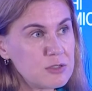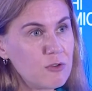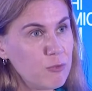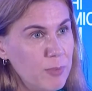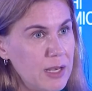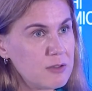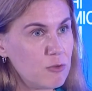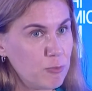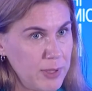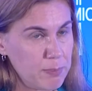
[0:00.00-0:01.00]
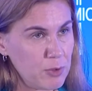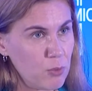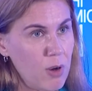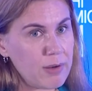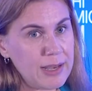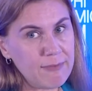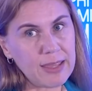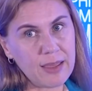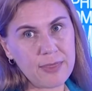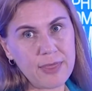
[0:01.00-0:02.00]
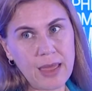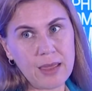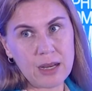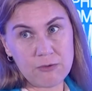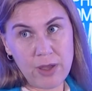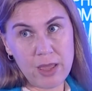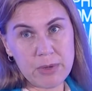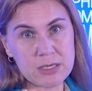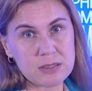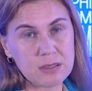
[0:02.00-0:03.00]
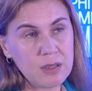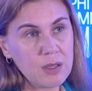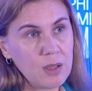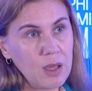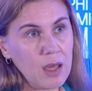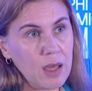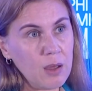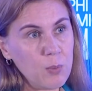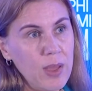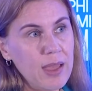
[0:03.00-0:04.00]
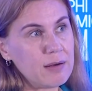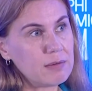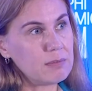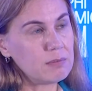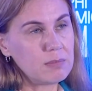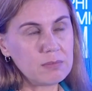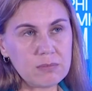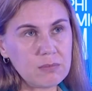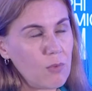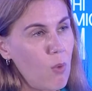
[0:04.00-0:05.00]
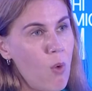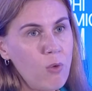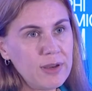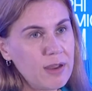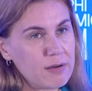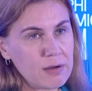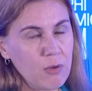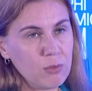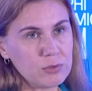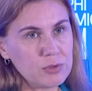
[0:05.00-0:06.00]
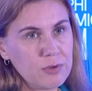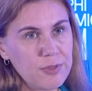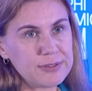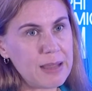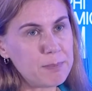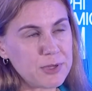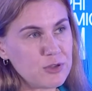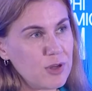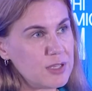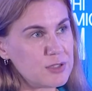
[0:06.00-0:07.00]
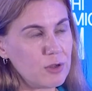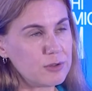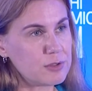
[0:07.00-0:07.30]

of millions of people who are living in the environment where all year round the temperature is not